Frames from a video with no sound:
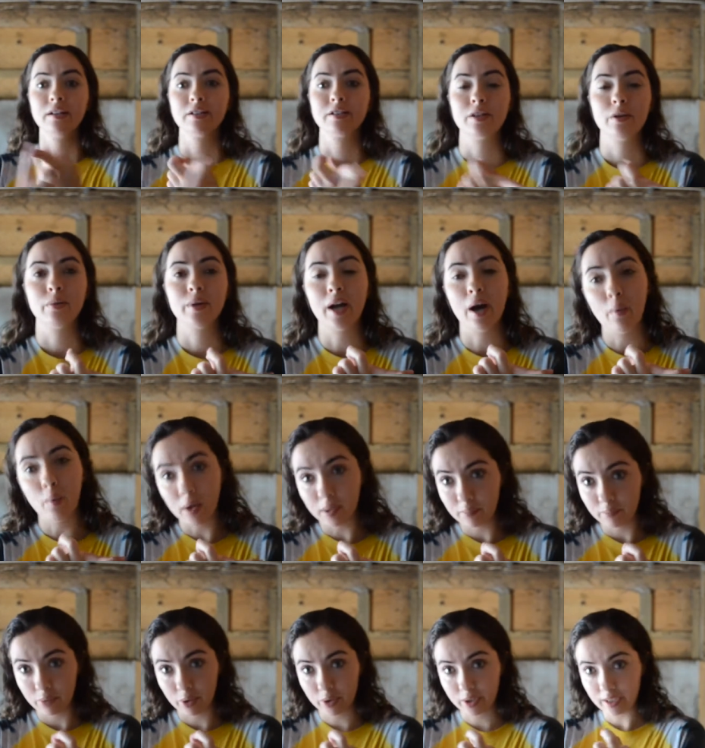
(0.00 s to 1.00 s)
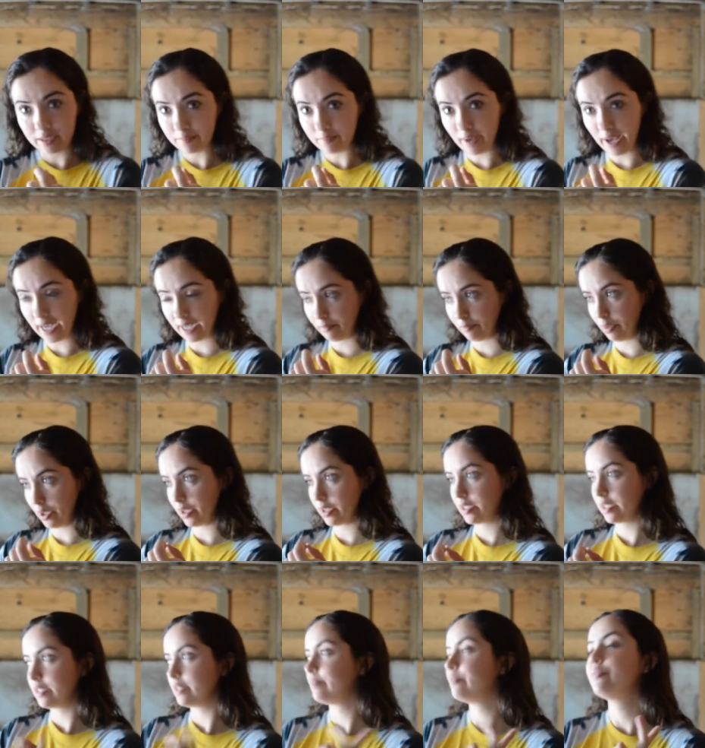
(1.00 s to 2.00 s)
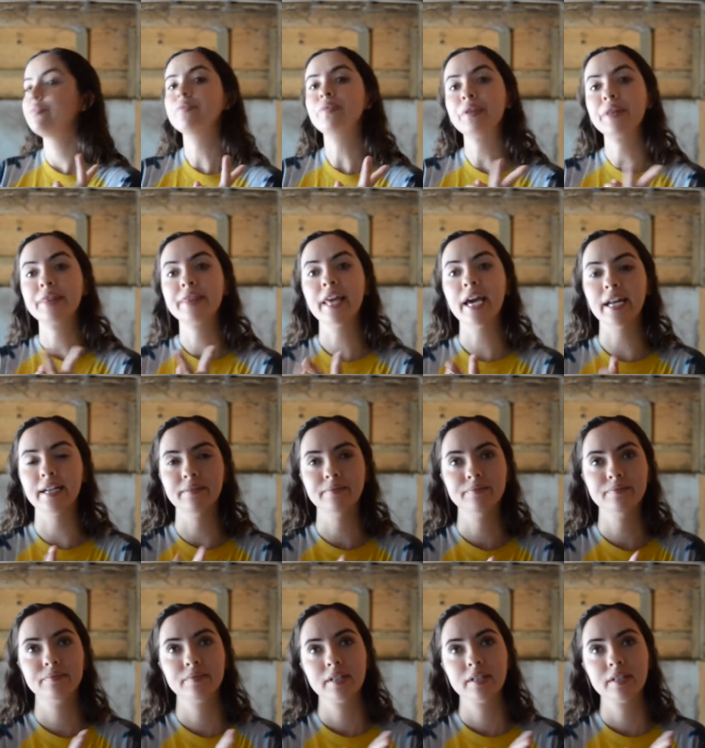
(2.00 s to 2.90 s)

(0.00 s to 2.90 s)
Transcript: So we got one broken MacBook. Then,